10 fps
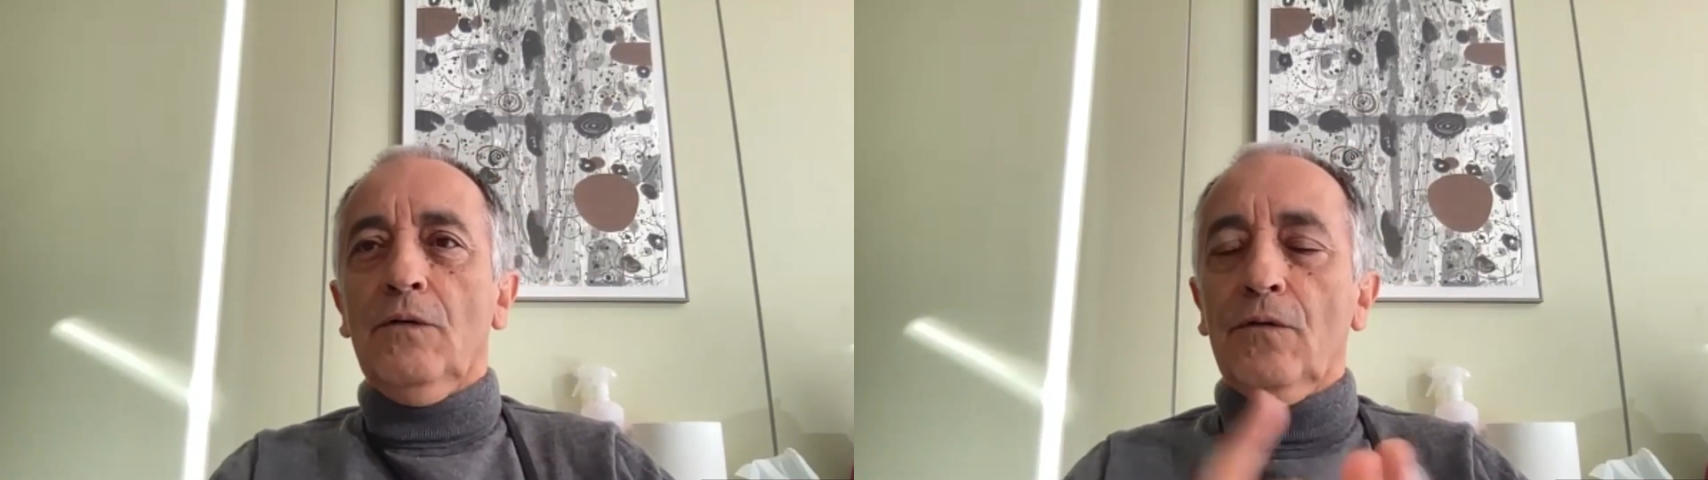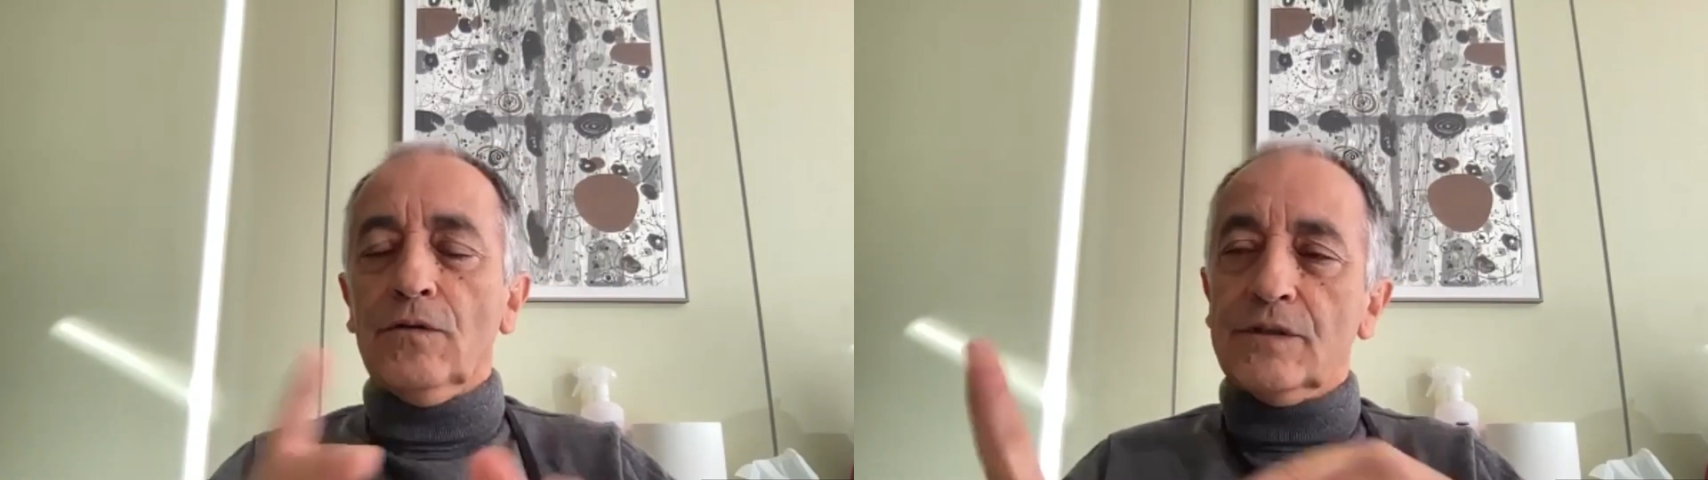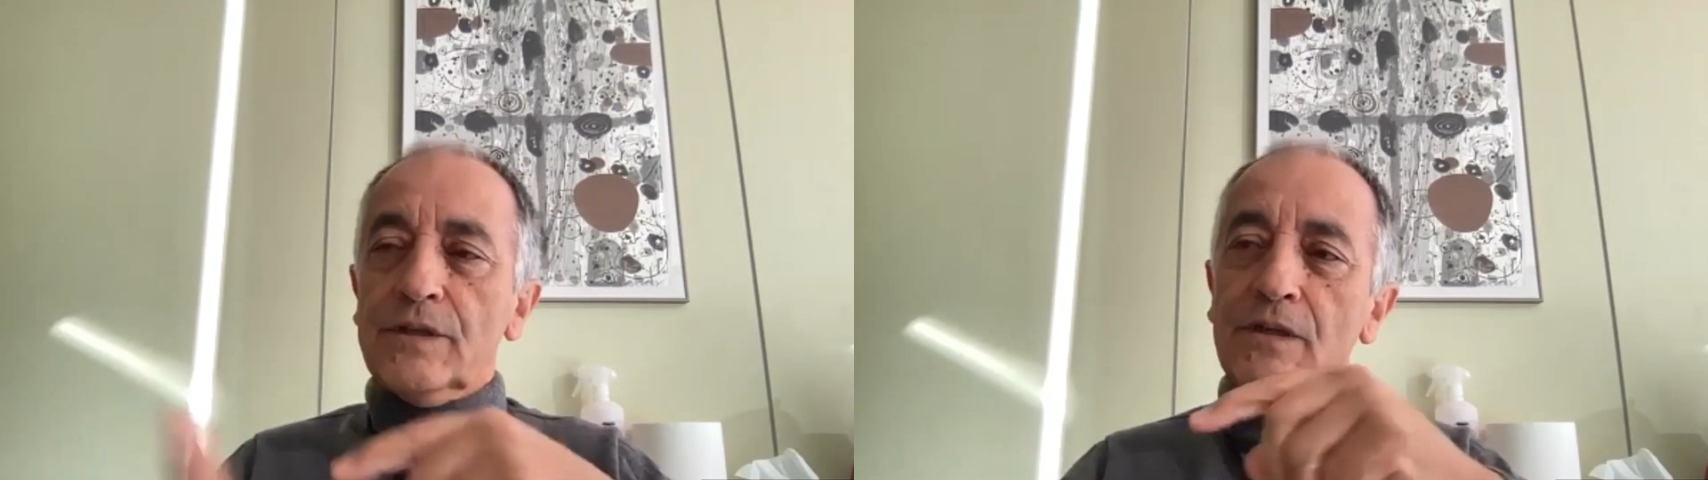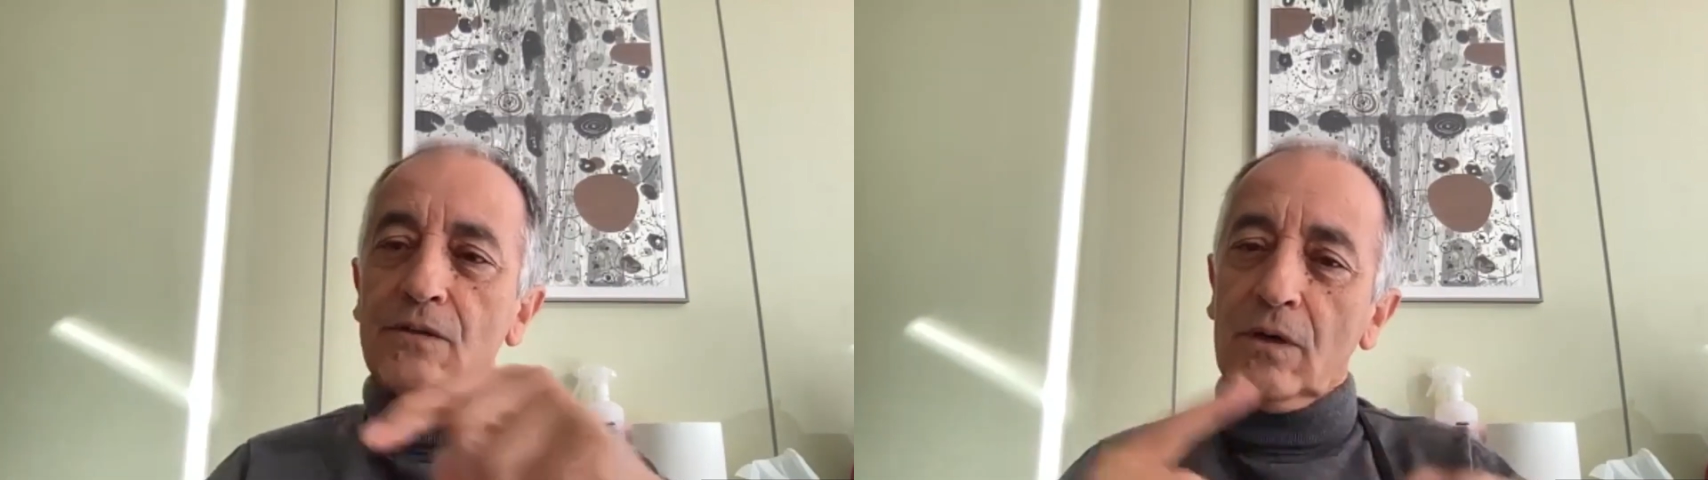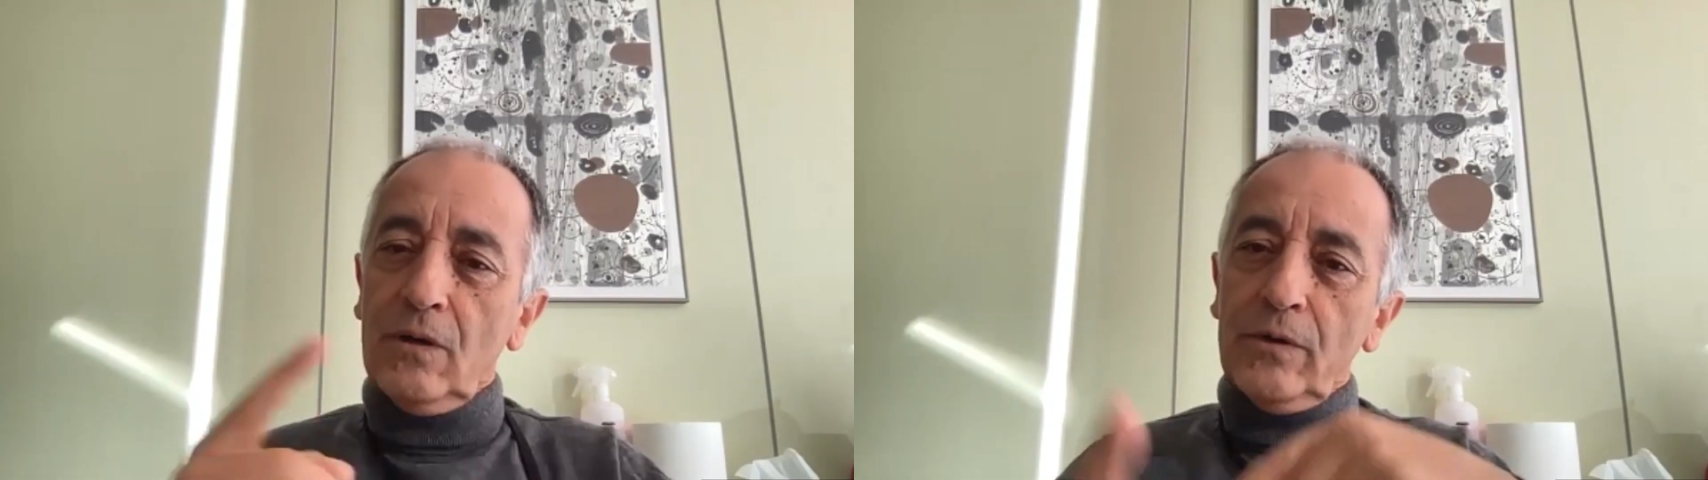fostering
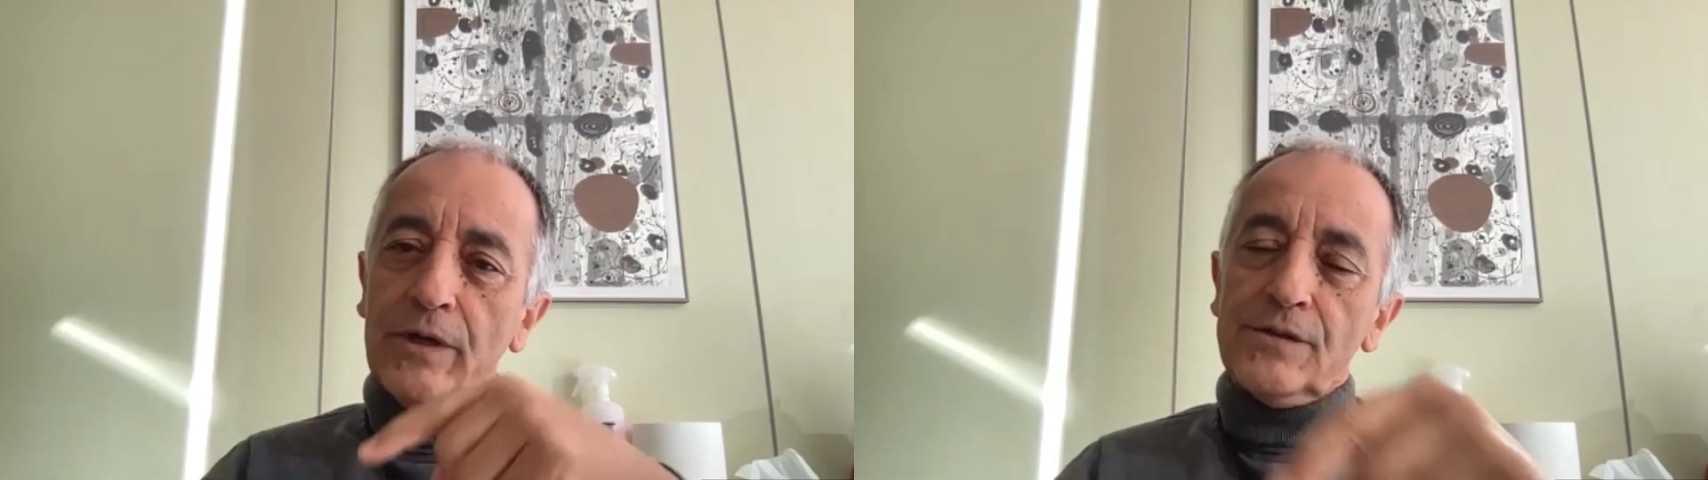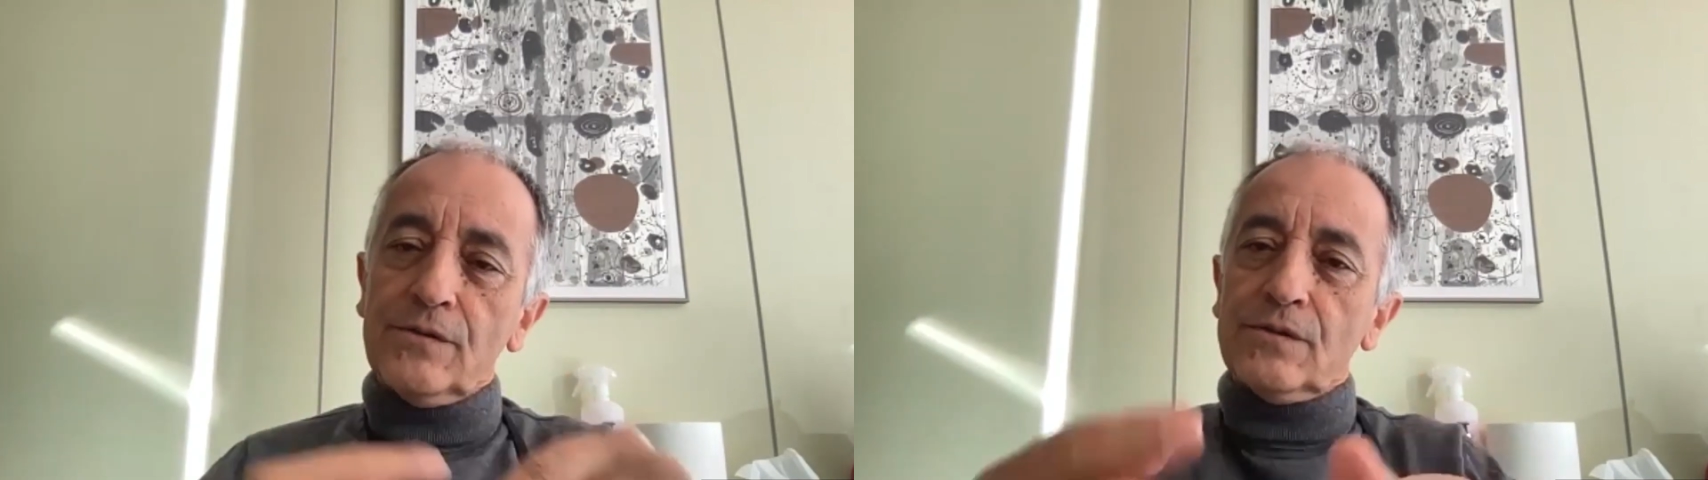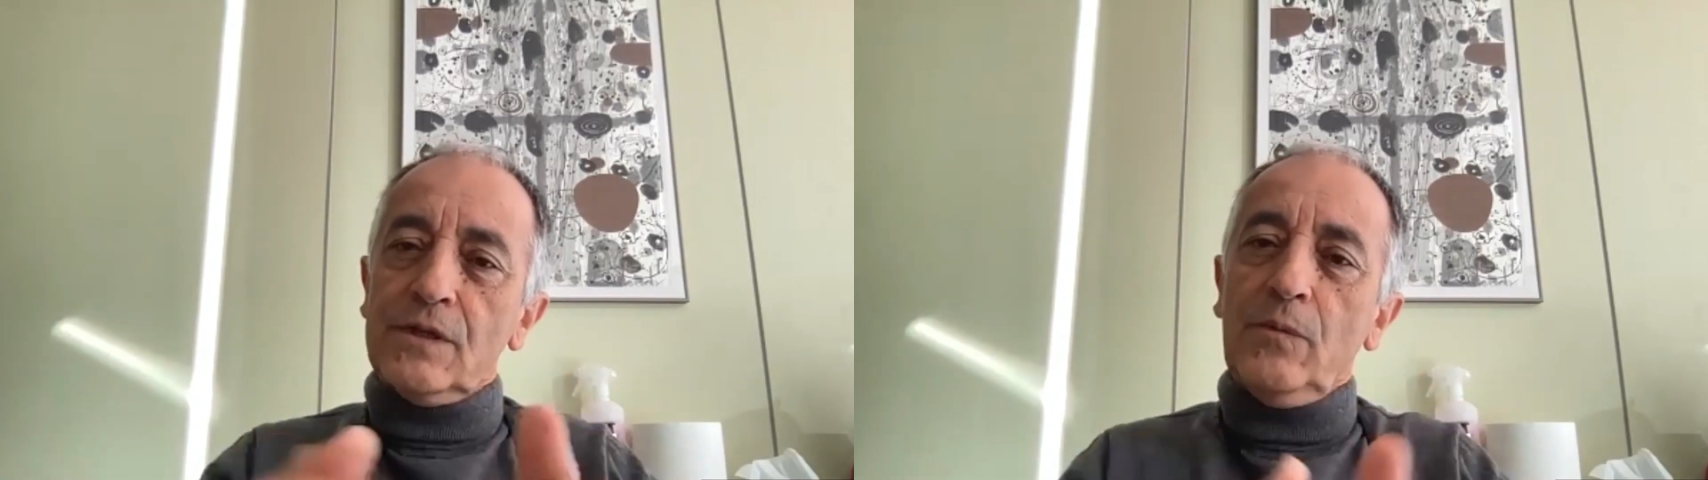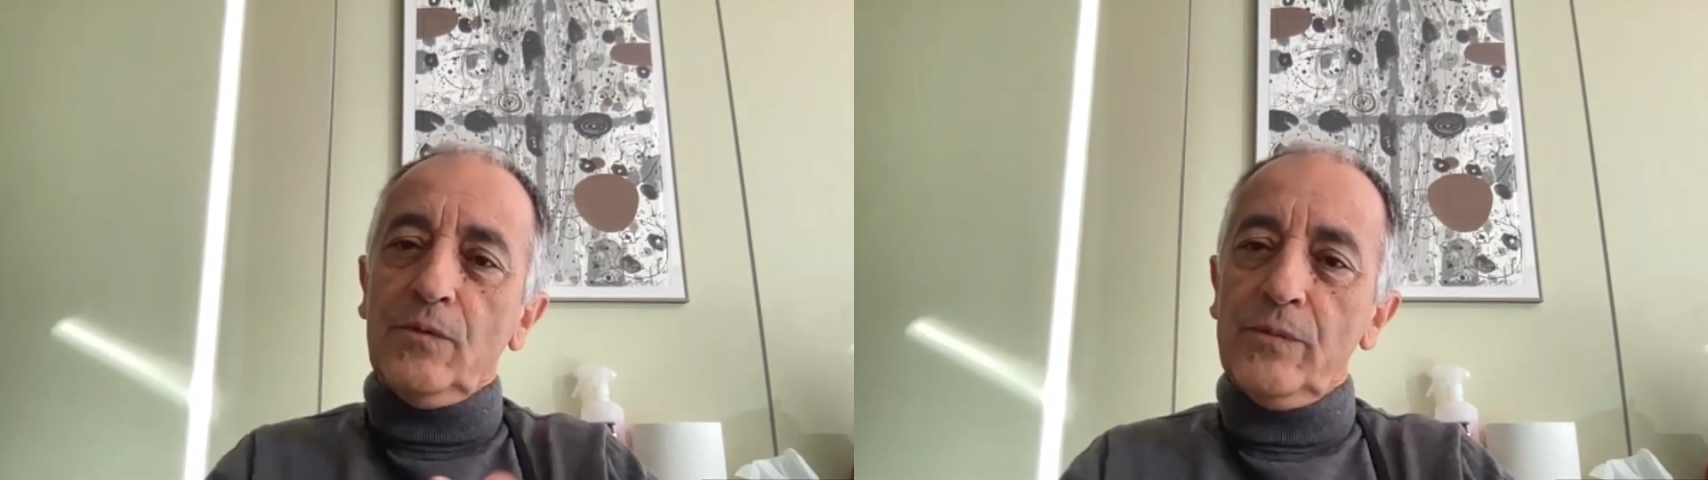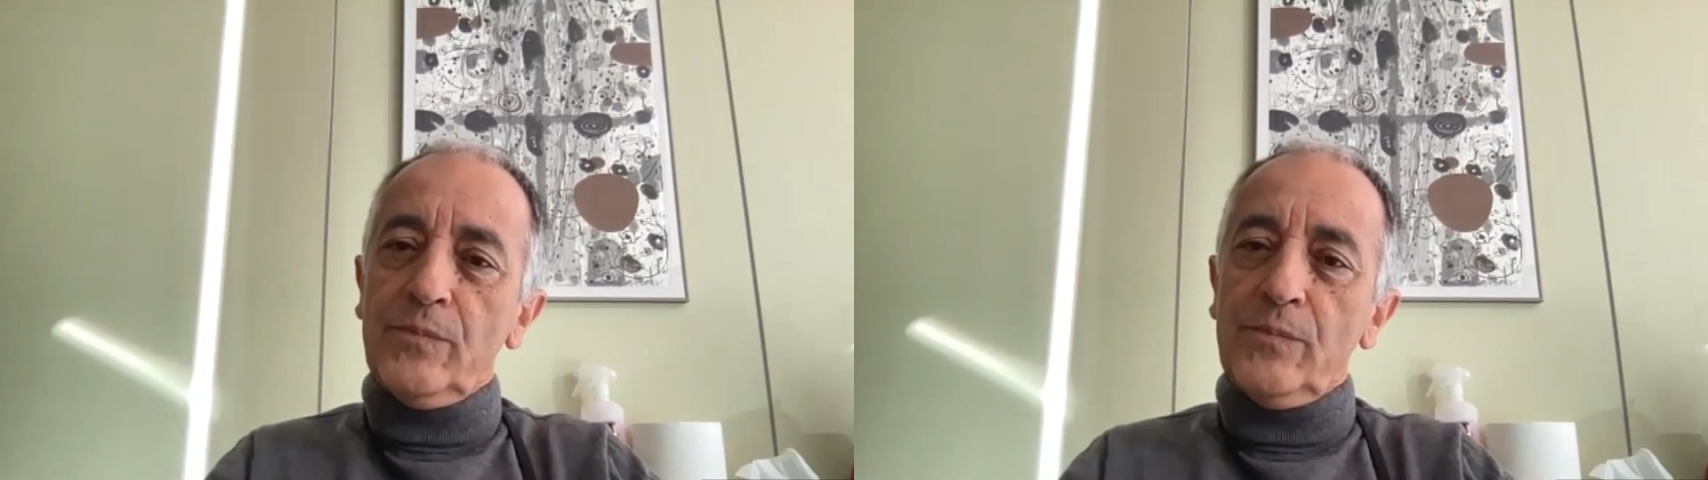collaborations among the